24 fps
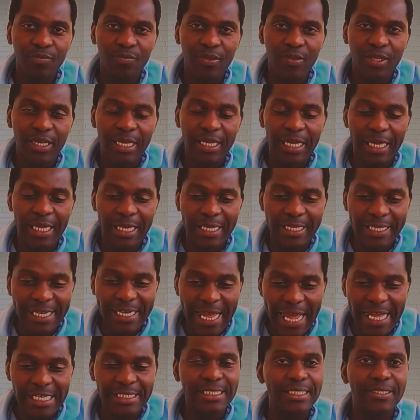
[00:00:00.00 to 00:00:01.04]
that
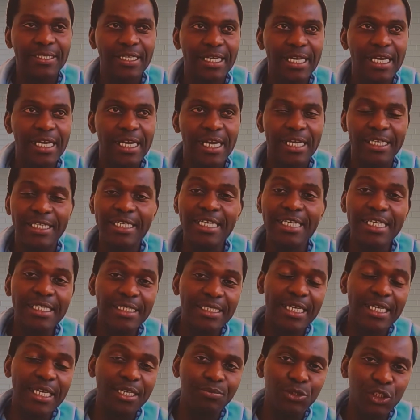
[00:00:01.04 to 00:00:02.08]
these
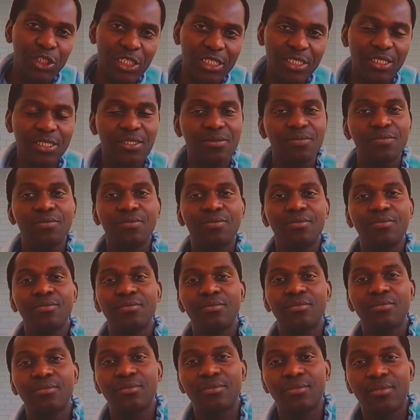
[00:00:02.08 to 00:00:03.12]
scriptures
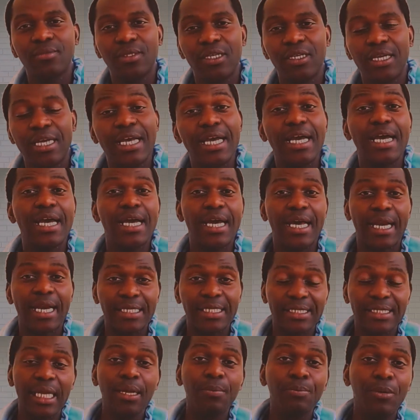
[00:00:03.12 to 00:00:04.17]

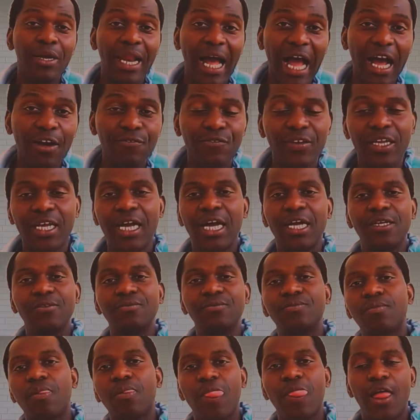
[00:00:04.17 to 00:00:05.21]
resemble Africa,
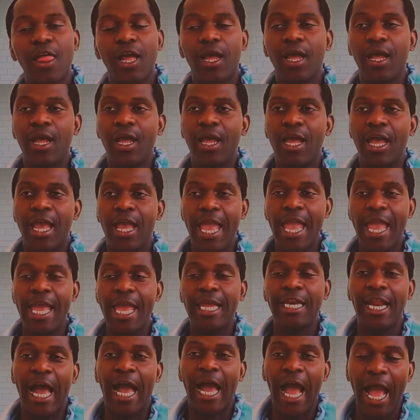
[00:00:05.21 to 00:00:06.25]
and I
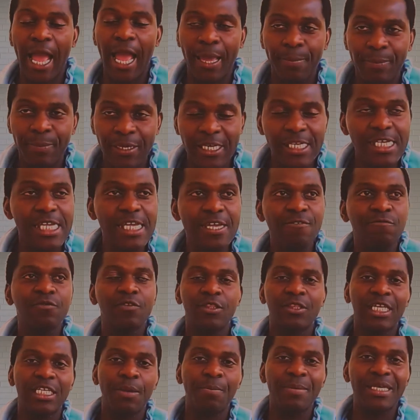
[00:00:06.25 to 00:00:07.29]
believe that the
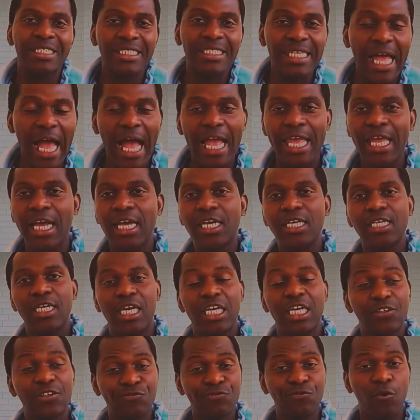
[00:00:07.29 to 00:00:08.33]
Messiah is
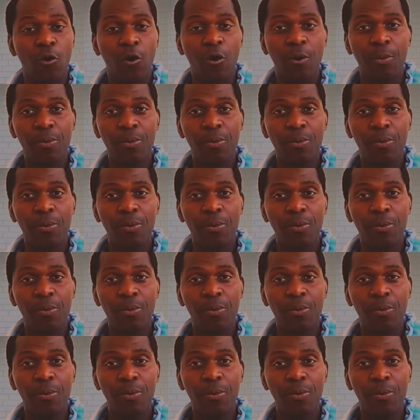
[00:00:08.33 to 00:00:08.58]
for